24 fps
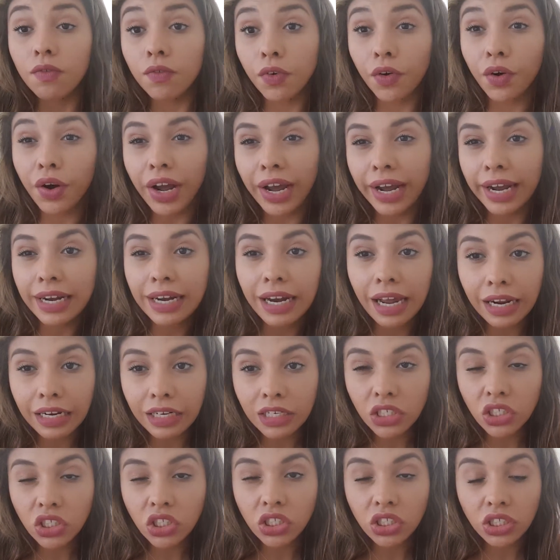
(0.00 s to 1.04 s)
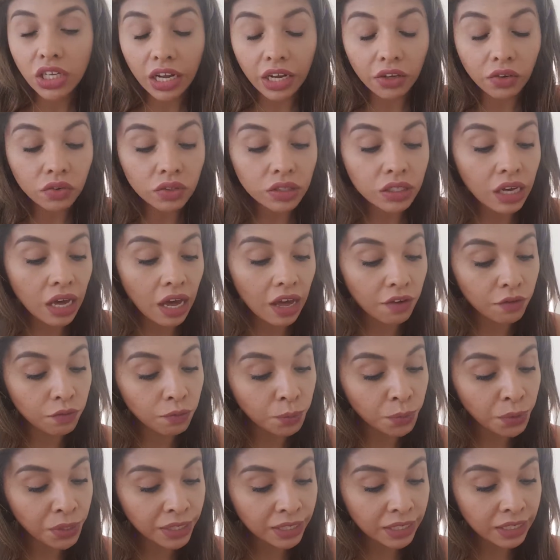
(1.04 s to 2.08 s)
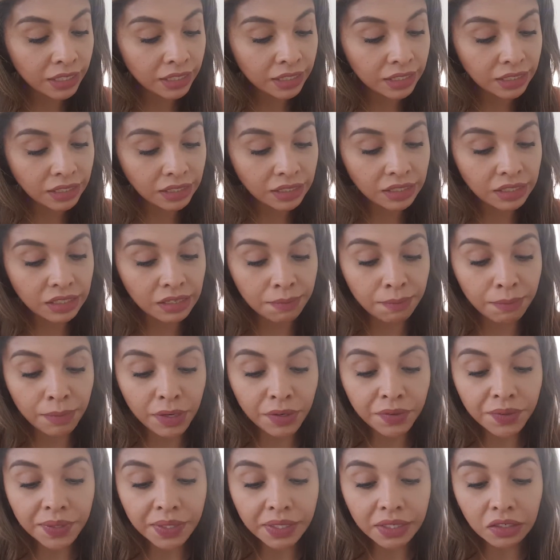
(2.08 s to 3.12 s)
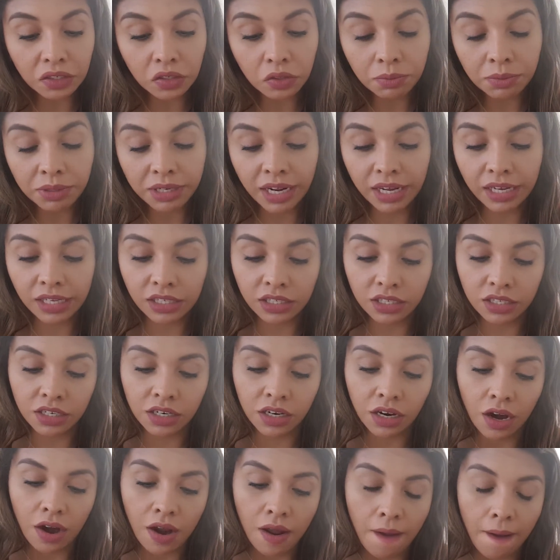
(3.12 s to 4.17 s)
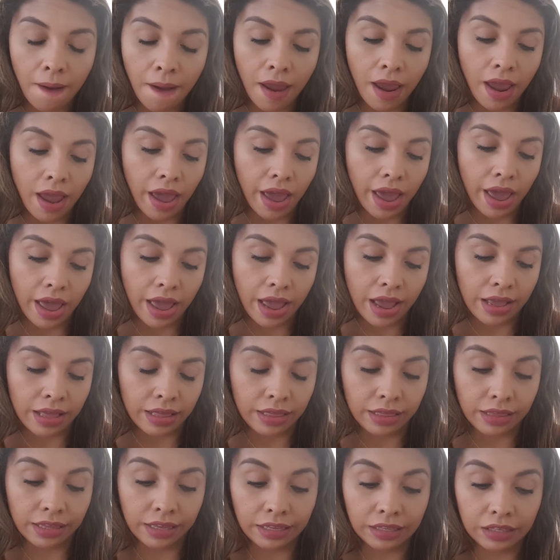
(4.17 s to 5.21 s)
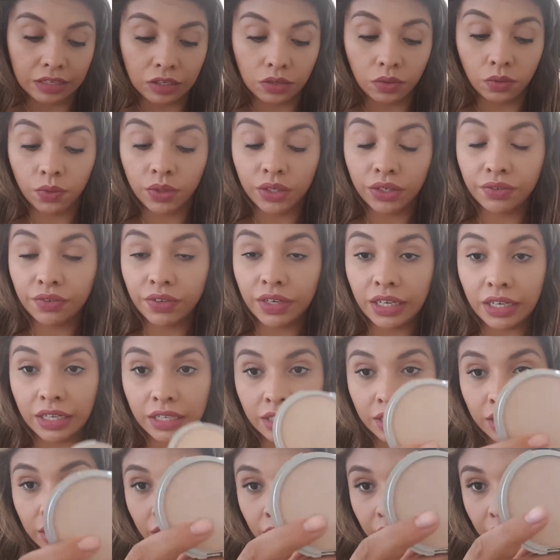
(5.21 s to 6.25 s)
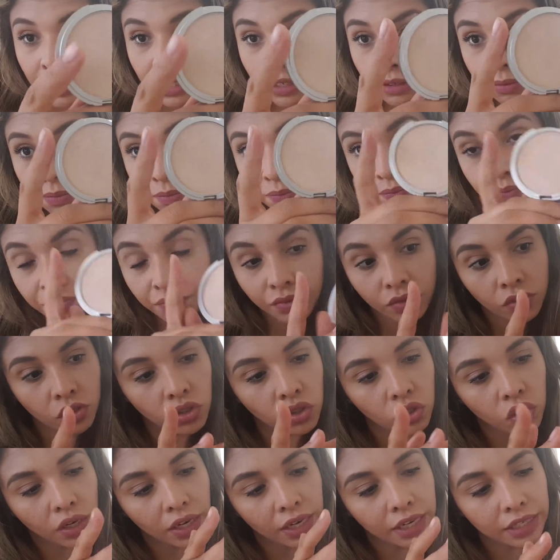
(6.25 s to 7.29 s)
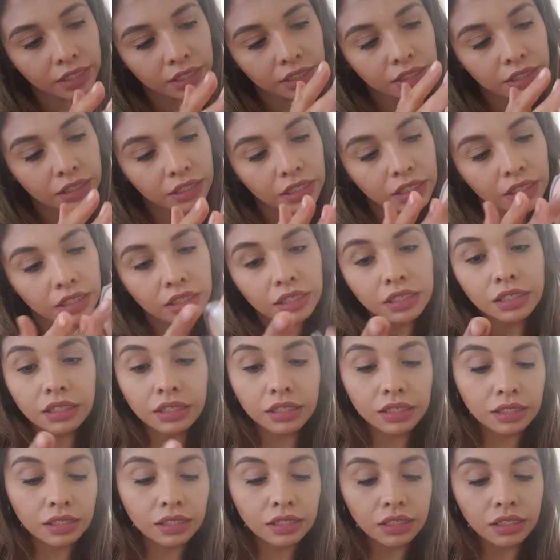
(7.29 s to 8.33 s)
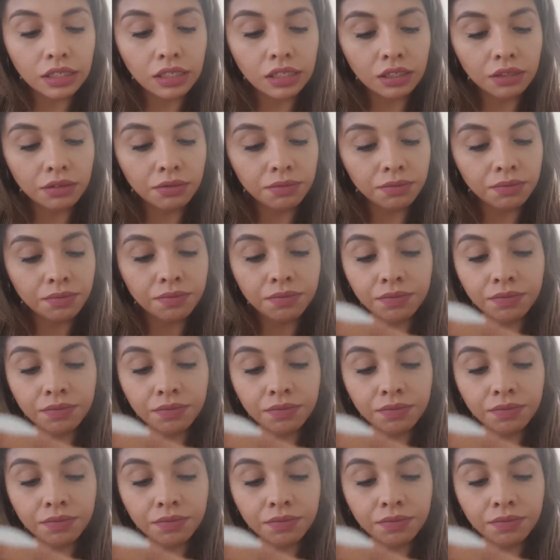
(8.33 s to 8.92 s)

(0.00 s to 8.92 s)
For highlighters, I only have one, and this is the Mary Luminizer, and it's one right here. You can't see.